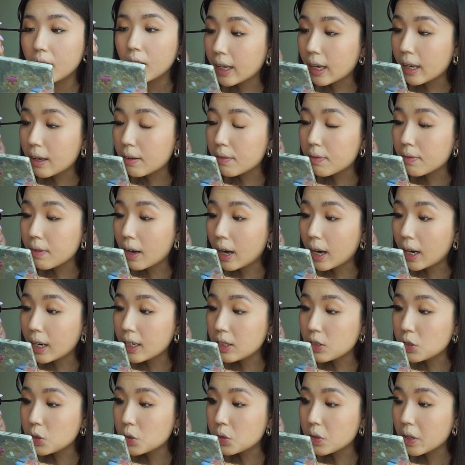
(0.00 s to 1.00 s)
If I
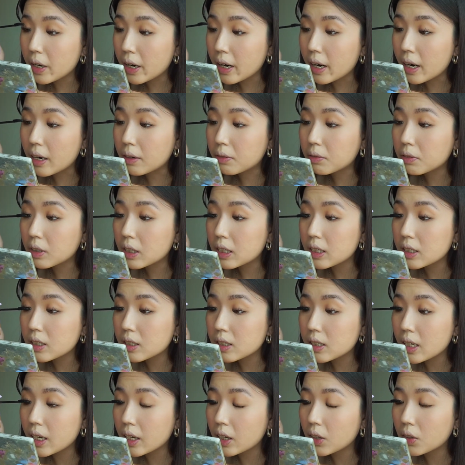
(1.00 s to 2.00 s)
do every
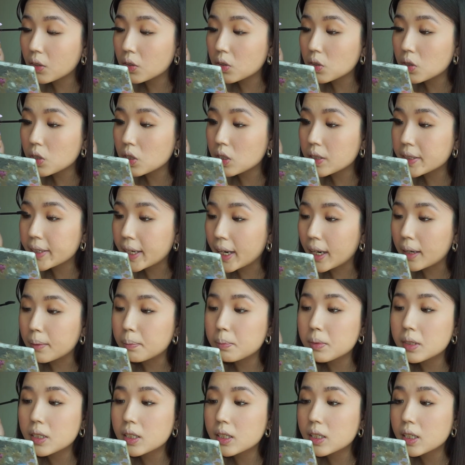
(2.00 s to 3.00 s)
single
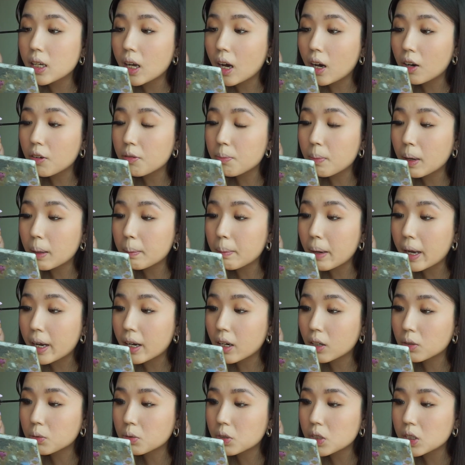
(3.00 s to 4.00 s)
steps of my
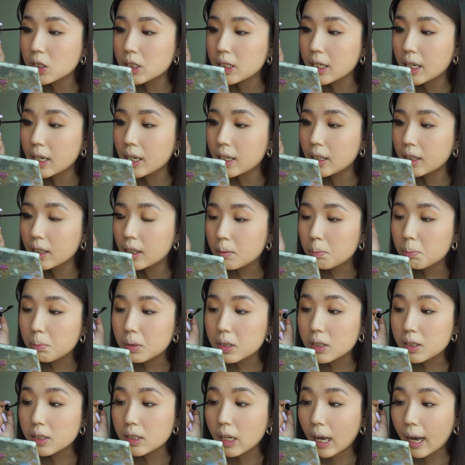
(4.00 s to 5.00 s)
makeup routine
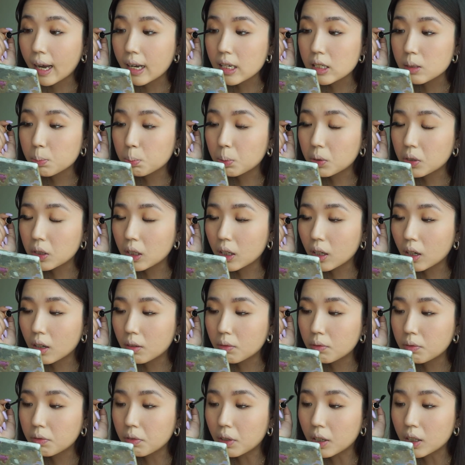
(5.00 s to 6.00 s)
besides putting
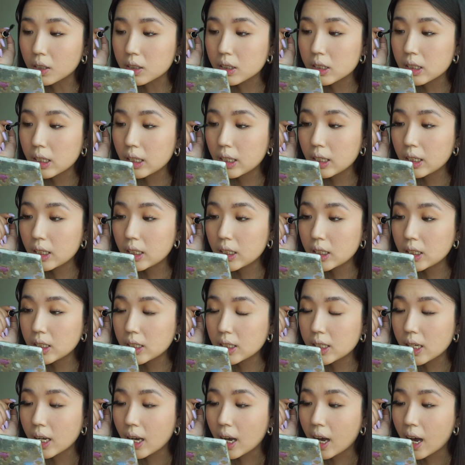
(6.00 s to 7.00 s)
on
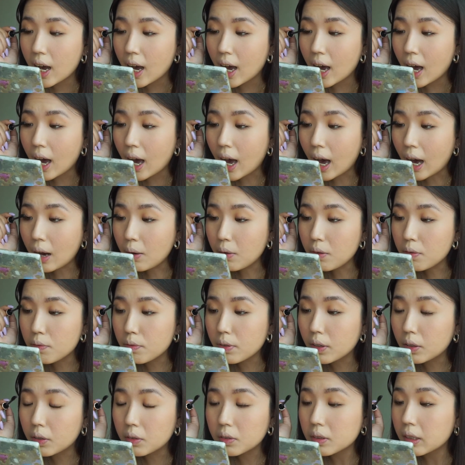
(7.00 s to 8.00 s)
falsies, I will
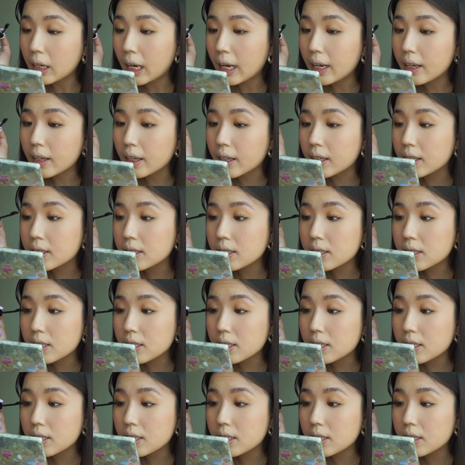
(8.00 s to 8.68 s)
feel naked.